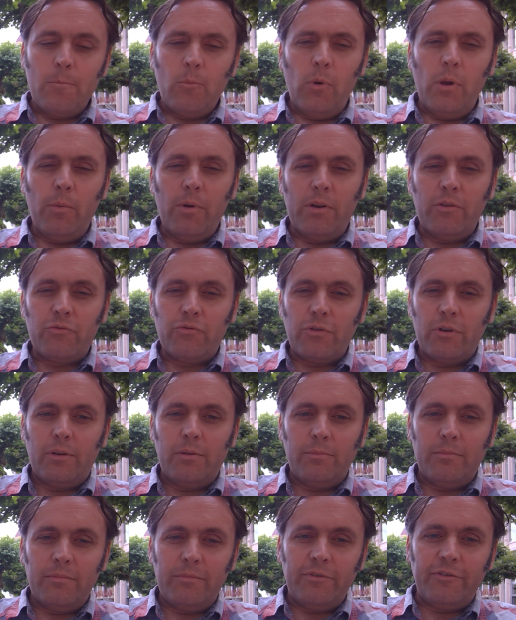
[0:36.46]
We went
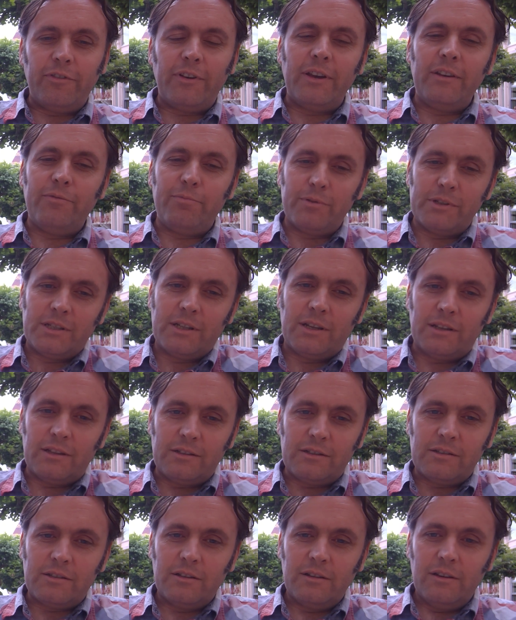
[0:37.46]
from
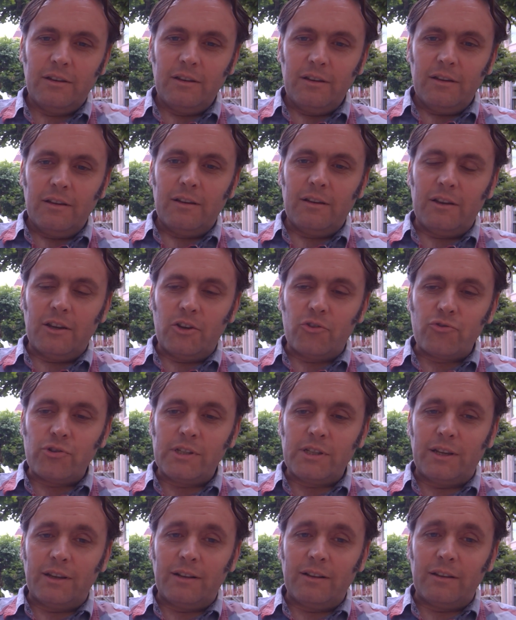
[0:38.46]
5%
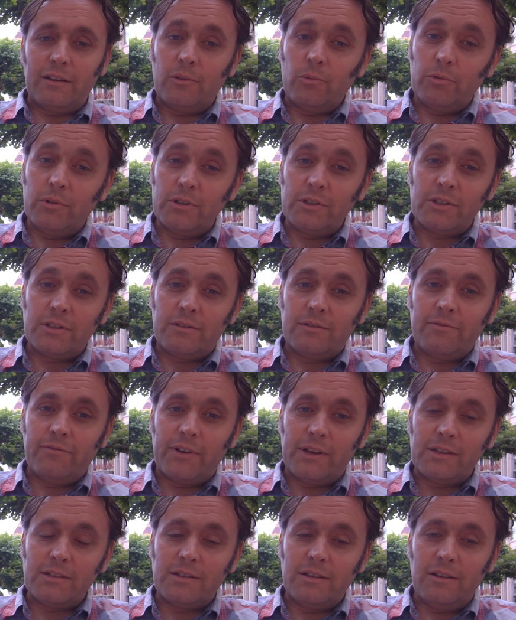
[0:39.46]
recycling, the worst
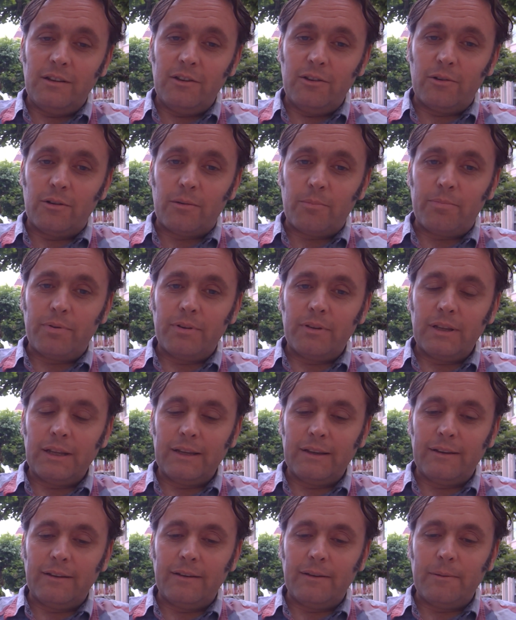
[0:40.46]
figures in Europe
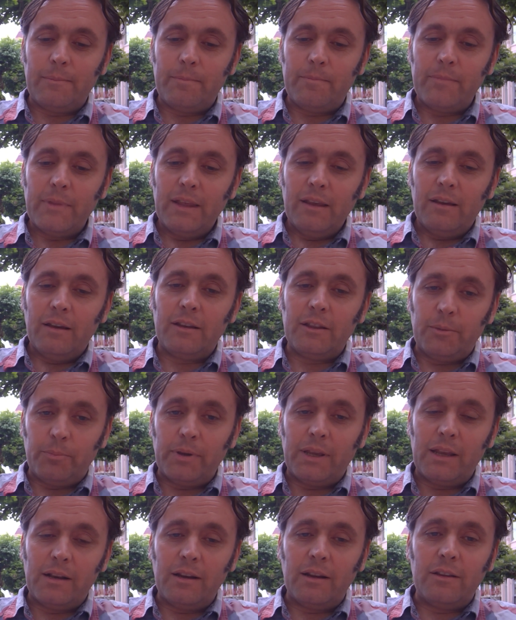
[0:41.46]
at the
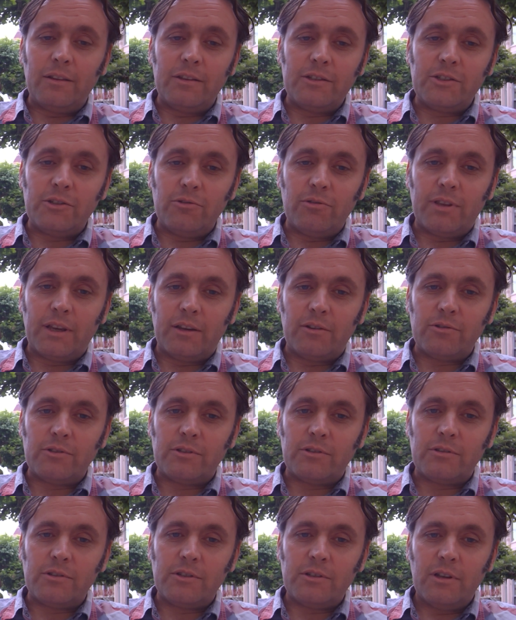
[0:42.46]
beginning of the
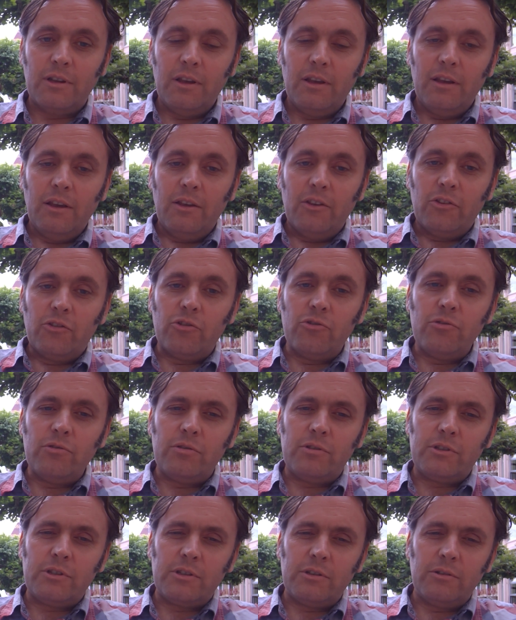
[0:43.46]
2000s, through
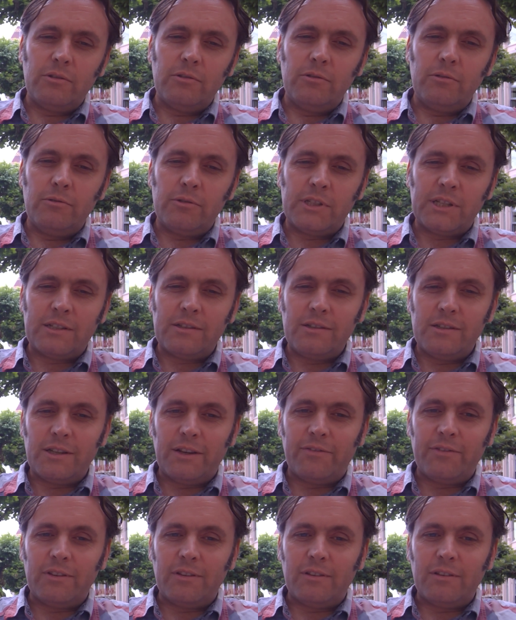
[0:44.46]
to
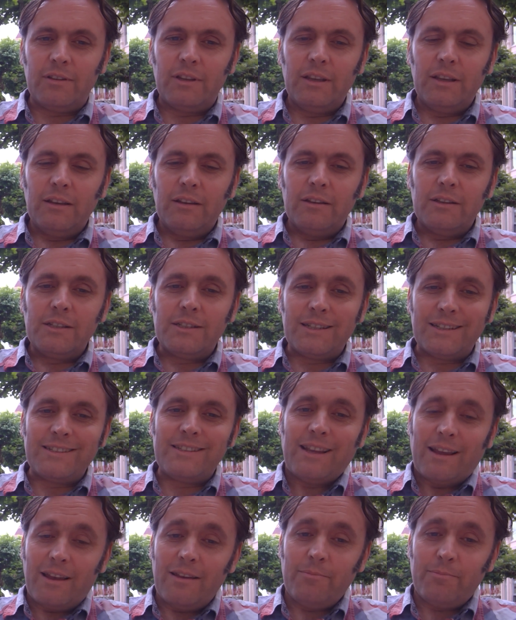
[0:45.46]
67,
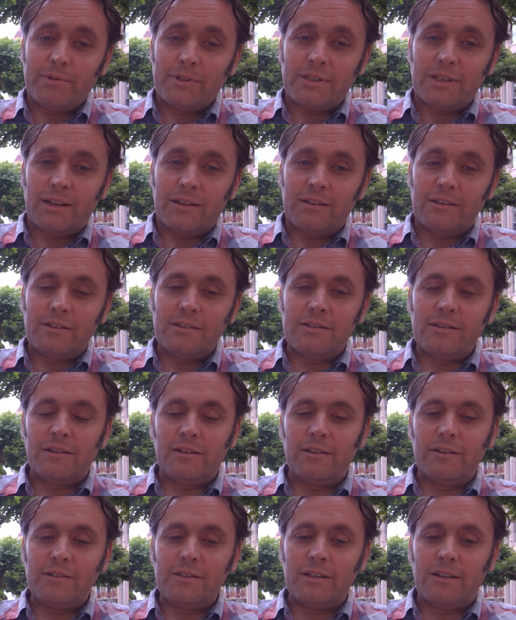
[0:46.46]

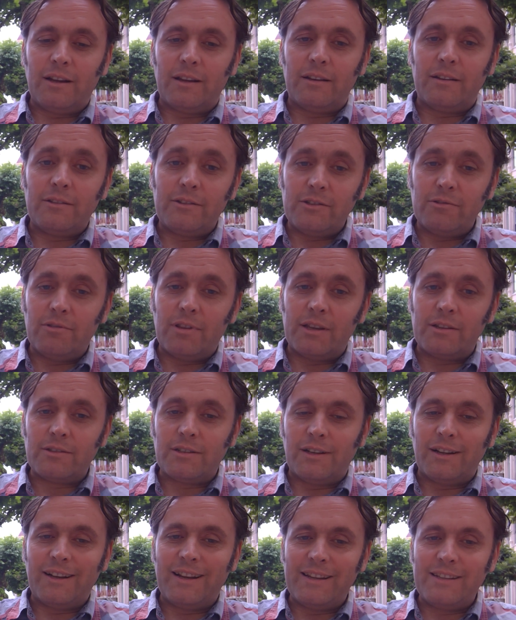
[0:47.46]
68% today,
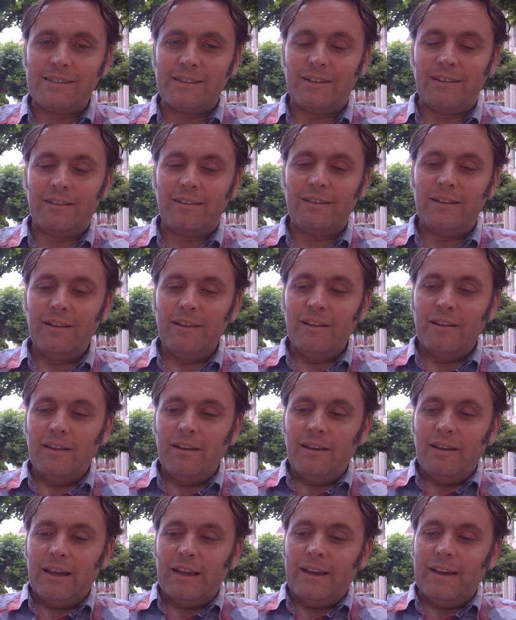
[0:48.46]
2018.
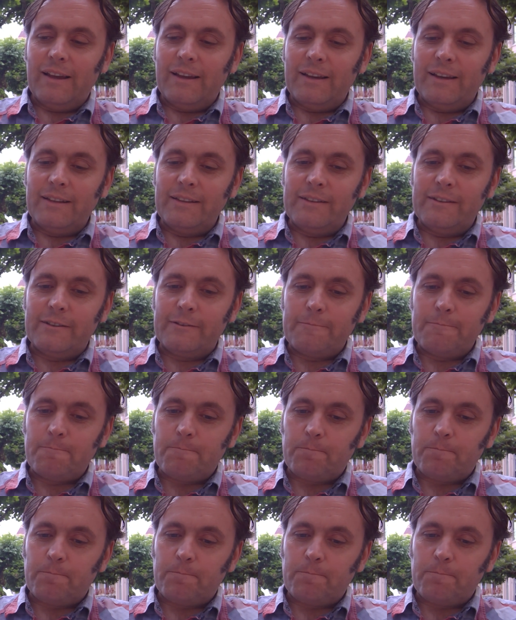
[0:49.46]
And